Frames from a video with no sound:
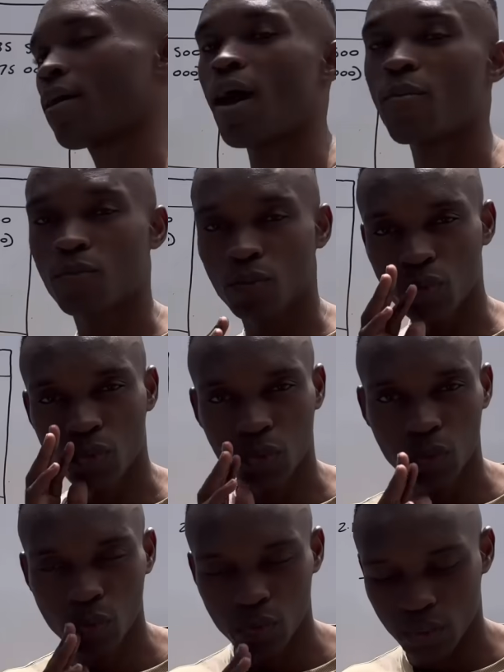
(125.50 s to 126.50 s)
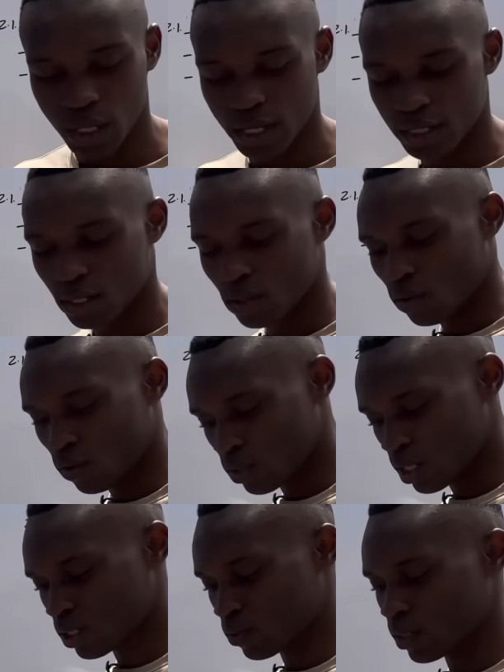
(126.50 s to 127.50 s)
i'm going to show you that on
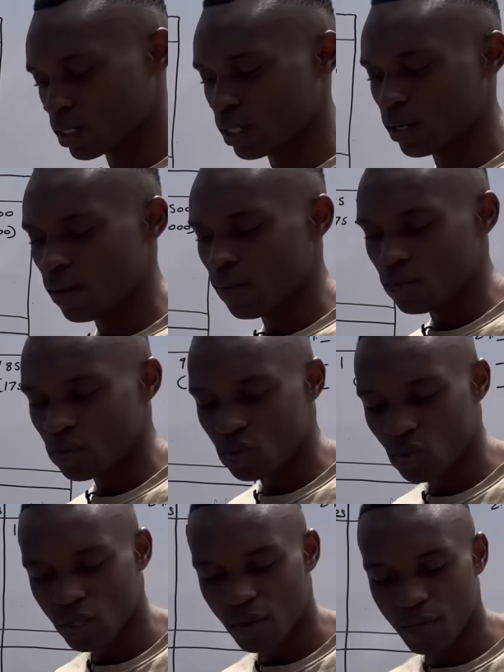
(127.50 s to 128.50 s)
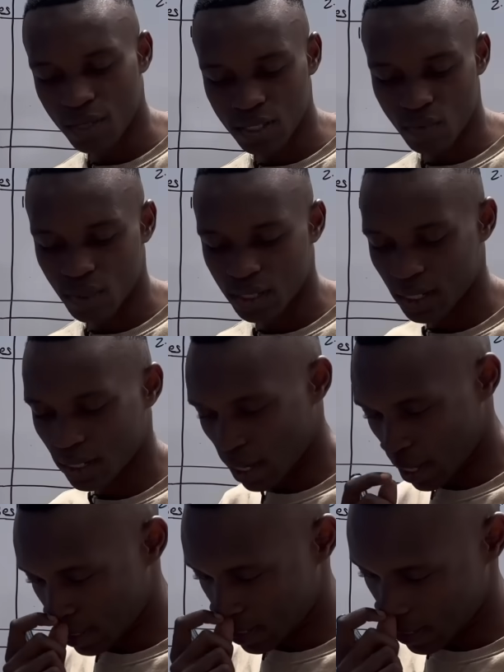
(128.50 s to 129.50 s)
this question so the first question
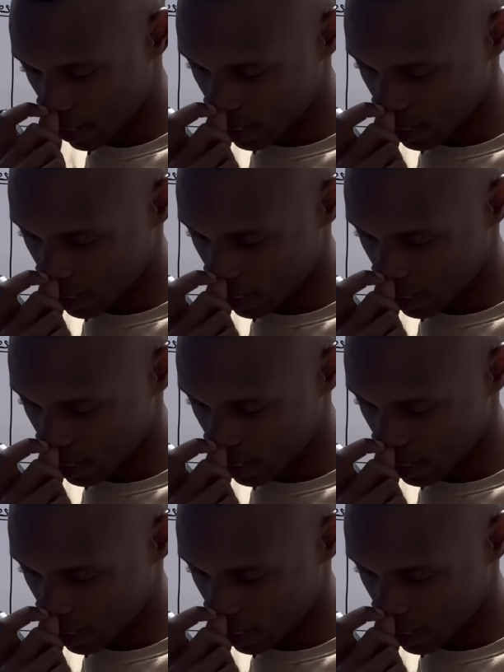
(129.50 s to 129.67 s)
guys they